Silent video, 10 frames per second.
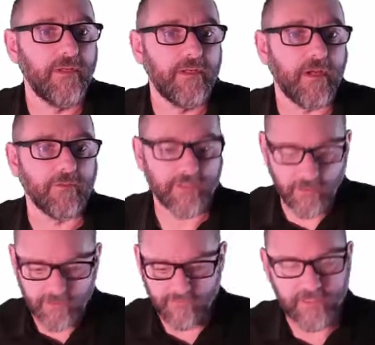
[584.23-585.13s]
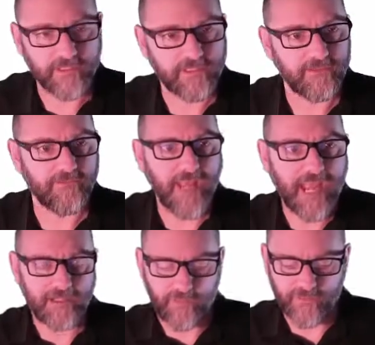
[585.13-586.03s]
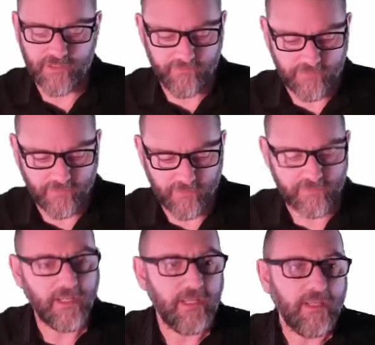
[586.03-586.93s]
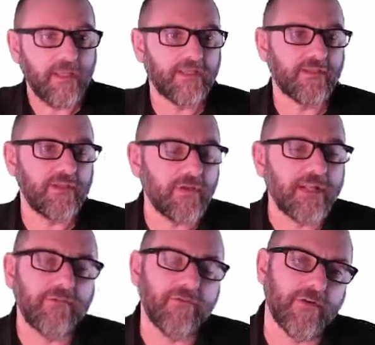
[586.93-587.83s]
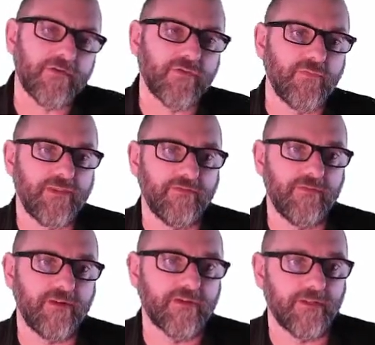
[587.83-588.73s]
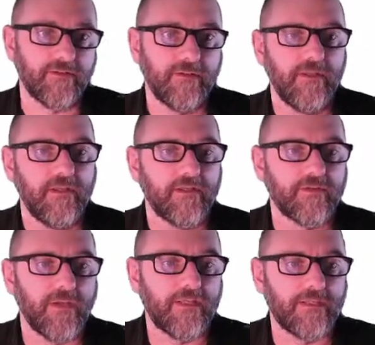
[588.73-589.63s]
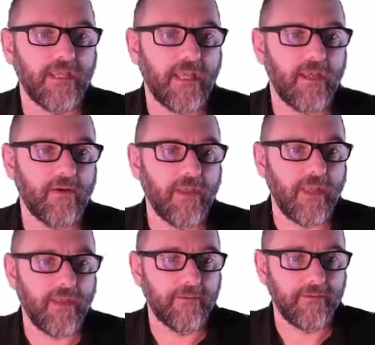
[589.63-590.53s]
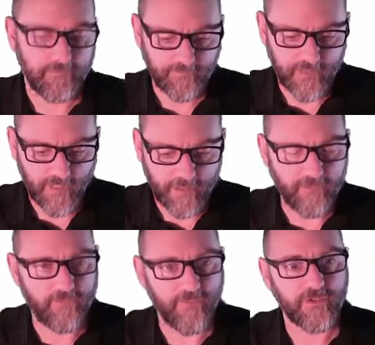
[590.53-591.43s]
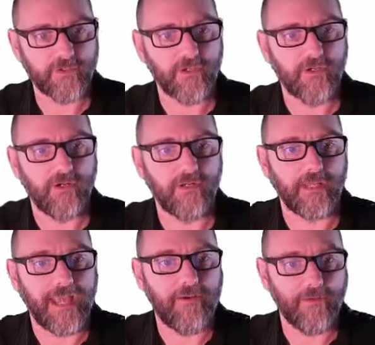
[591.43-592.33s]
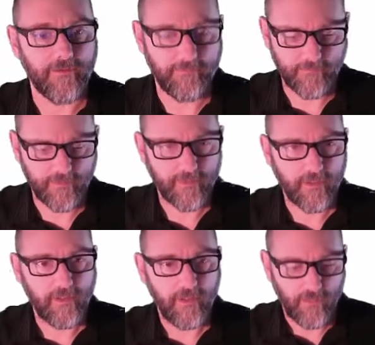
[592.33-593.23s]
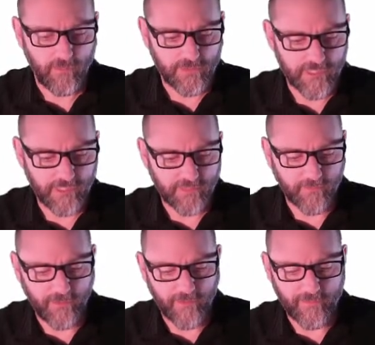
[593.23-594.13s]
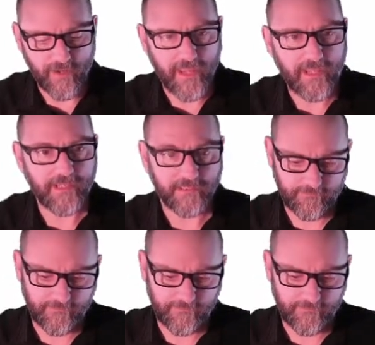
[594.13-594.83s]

result of this fact about JavaScript is that you can have a function within a function. So I can say, okay, I'm going to have a function called outer, which takes a parameter x.